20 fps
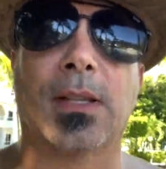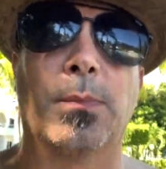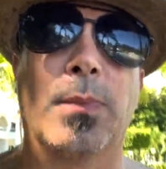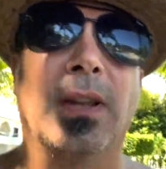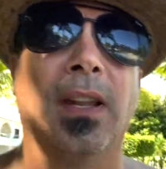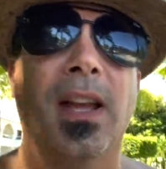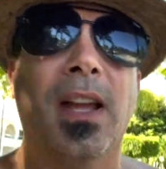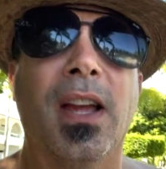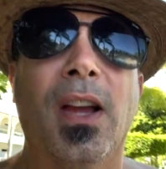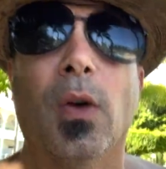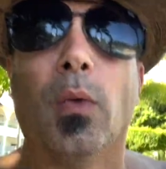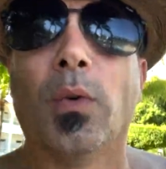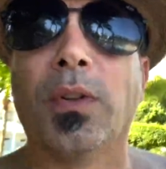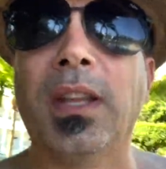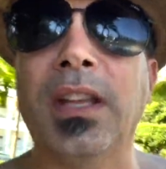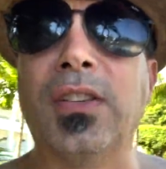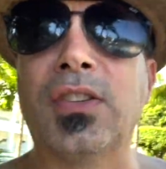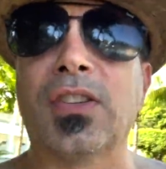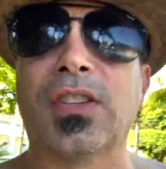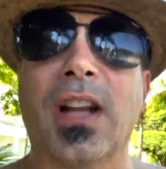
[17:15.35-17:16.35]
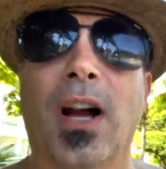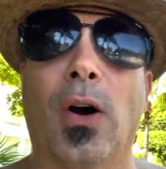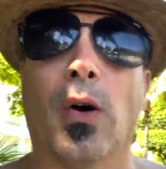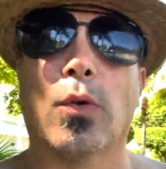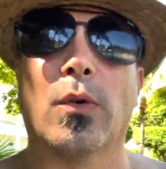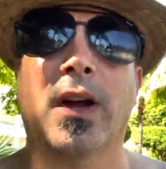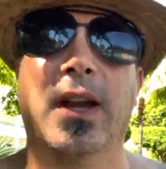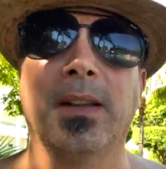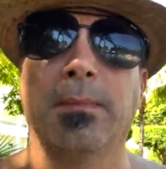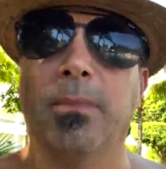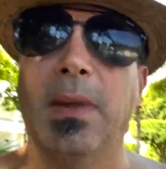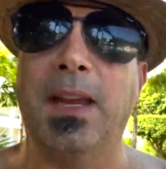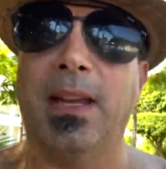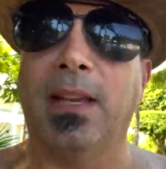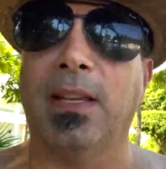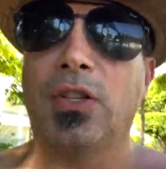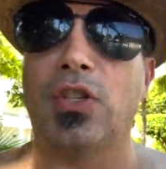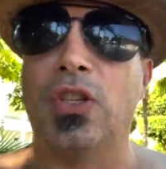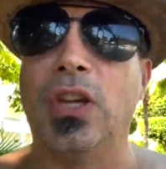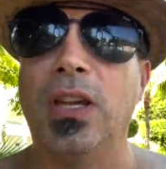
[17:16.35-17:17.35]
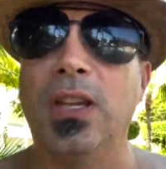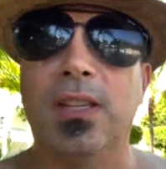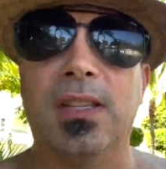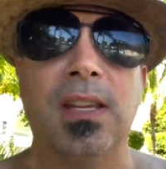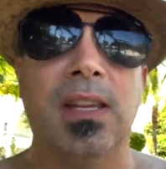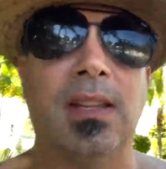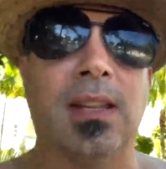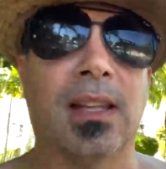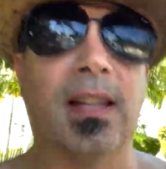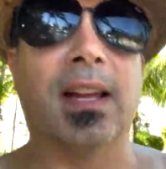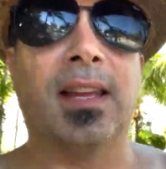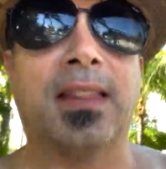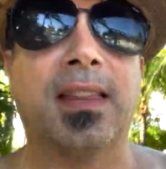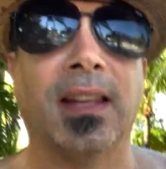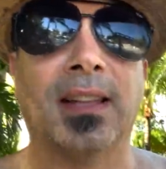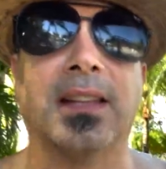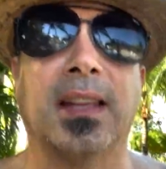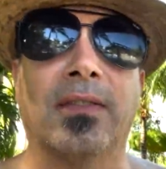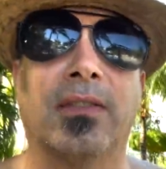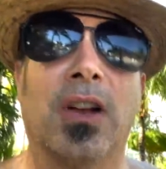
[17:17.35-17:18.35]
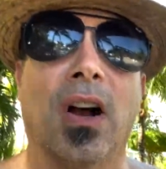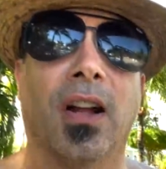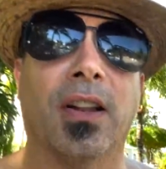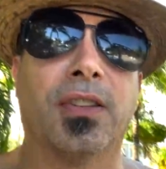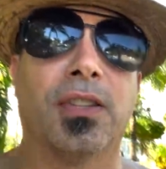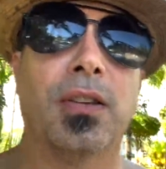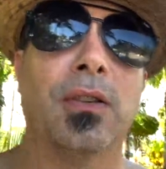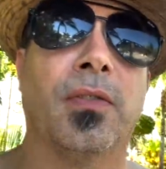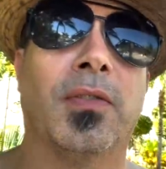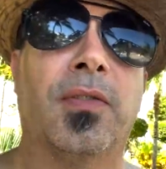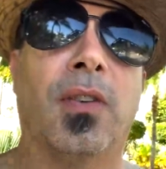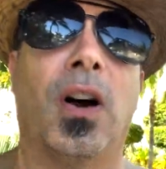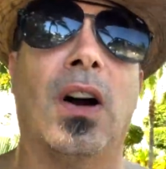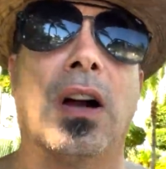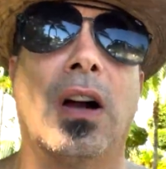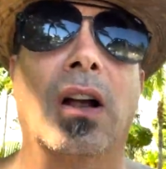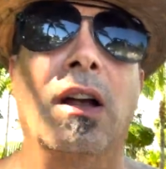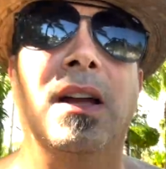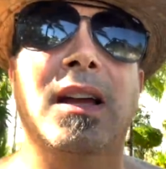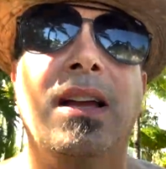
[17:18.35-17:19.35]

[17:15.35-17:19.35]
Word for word: But when they just outright make it cheesy, then I think they've gone too far.